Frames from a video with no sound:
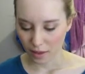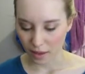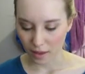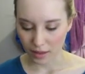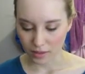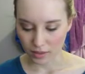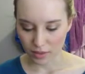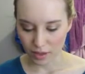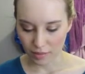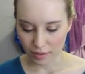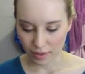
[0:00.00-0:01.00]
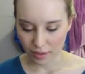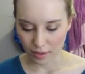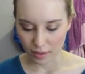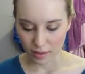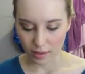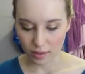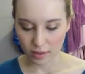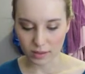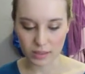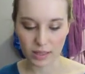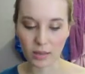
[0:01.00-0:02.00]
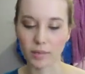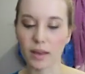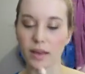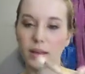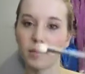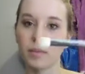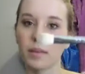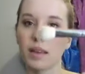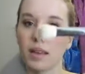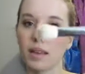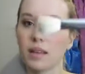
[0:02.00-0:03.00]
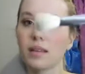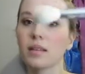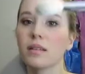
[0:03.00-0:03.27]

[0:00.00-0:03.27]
I also have the Sigma Mini